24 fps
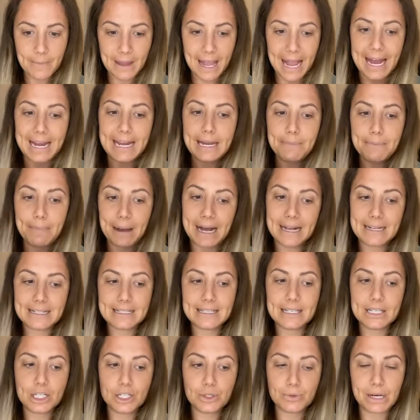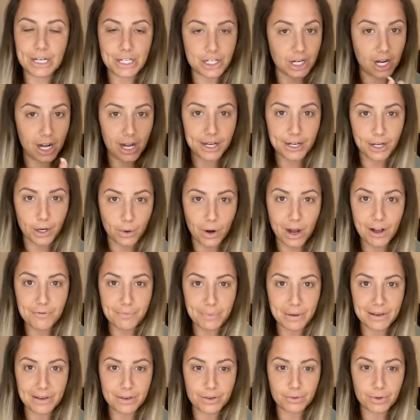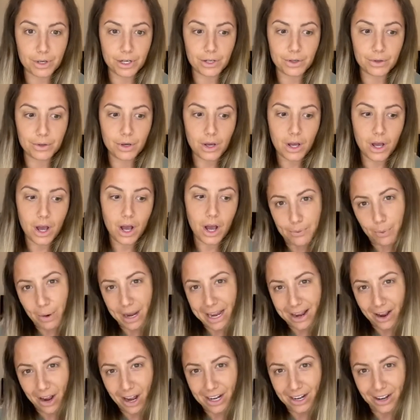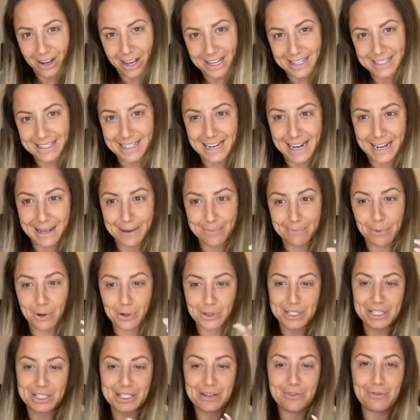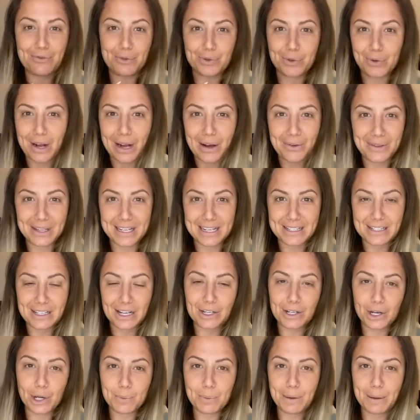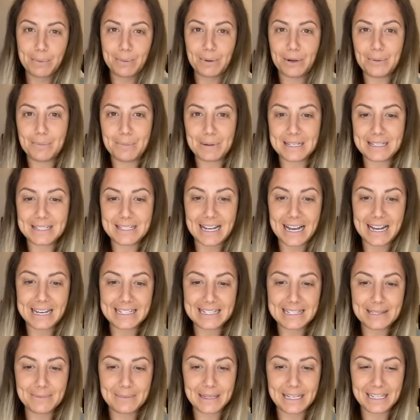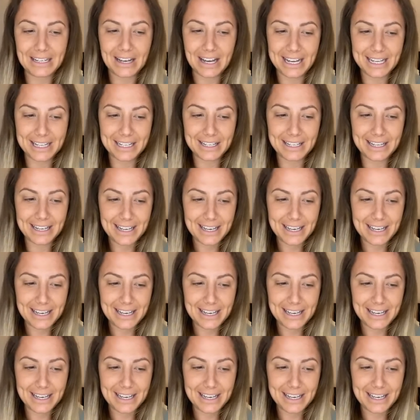any bad situation I know I've been through, the way I like stay positive throughout this, I know people have been saying to me like,